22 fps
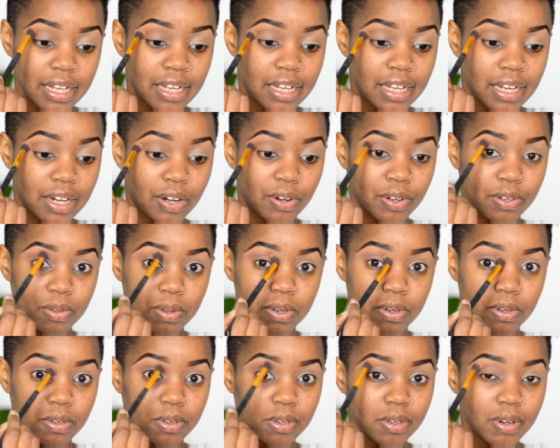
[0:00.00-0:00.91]
Because when
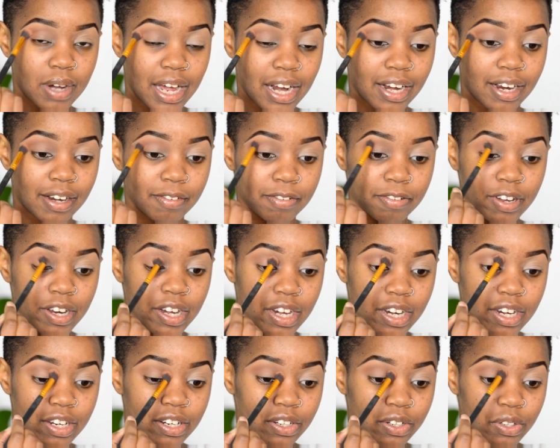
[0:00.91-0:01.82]
you do one and
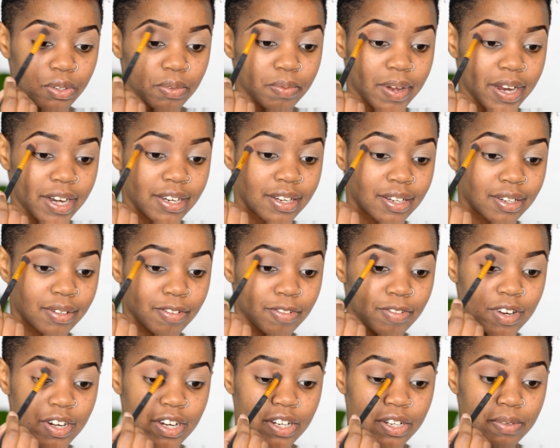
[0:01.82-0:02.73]
finish, you might
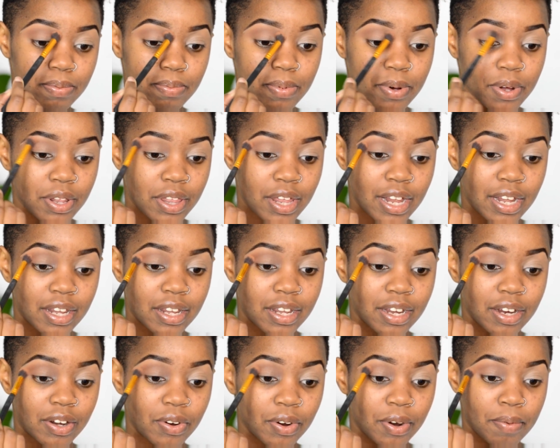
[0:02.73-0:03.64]
finish both and
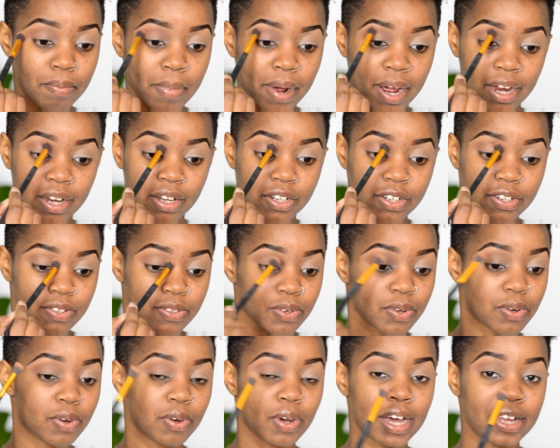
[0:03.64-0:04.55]
they don't match.
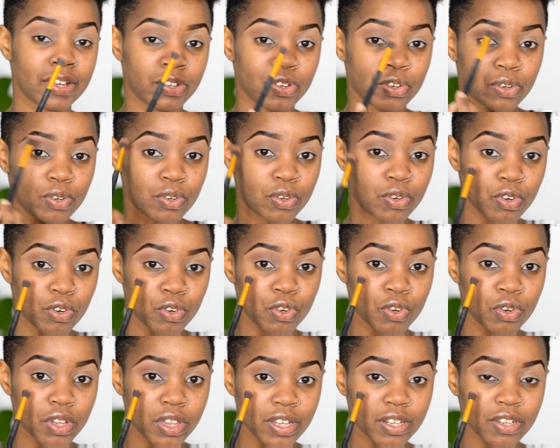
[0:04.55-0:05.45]
So as you
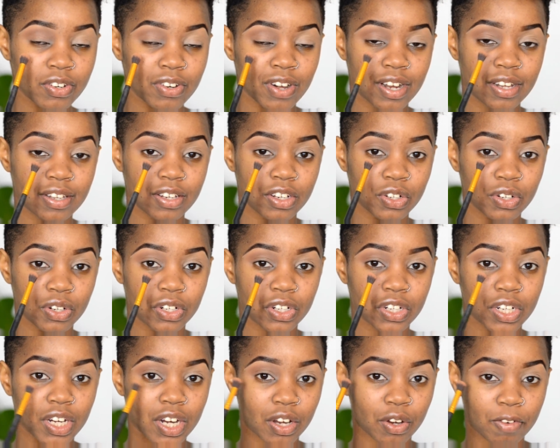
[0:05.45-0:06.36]
do this transition
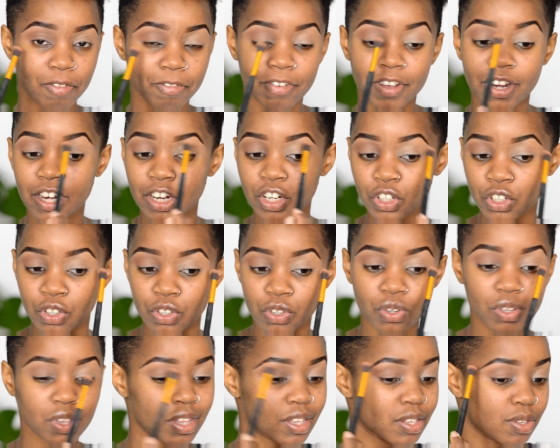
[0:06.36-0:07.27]
shade, you finish, you
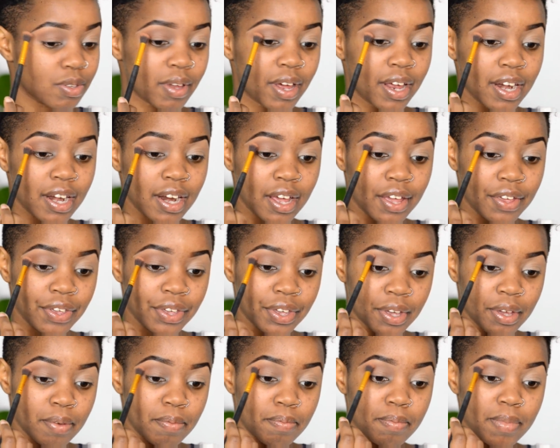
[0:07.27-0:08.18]
do this one,
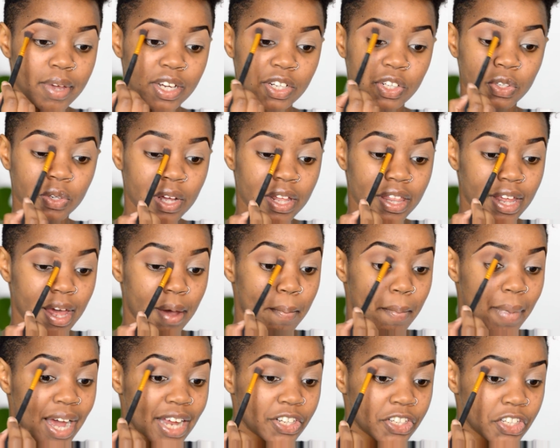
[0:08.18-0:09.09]
make sure they're
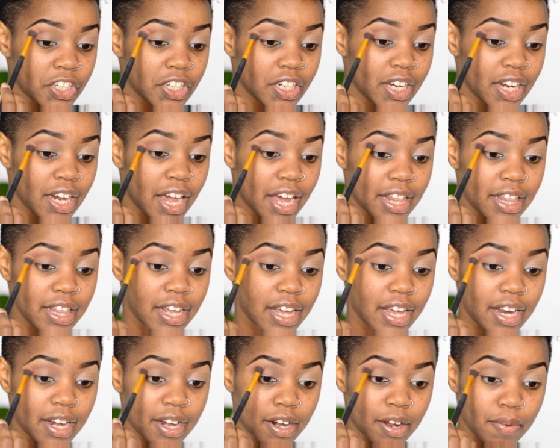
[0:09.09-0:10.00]
matching, and
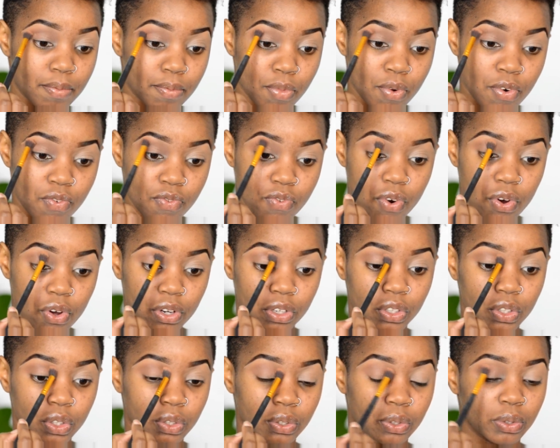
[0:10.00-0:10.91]
then move
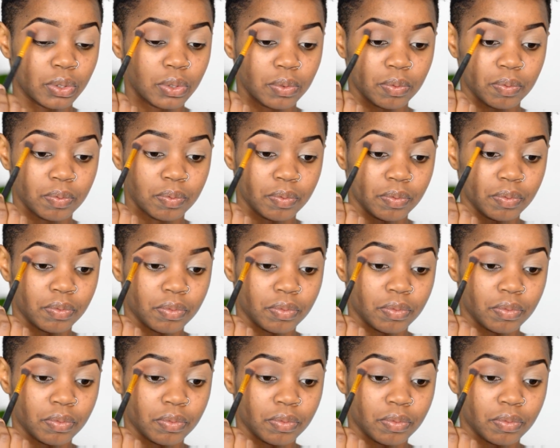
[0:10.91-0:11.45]
on to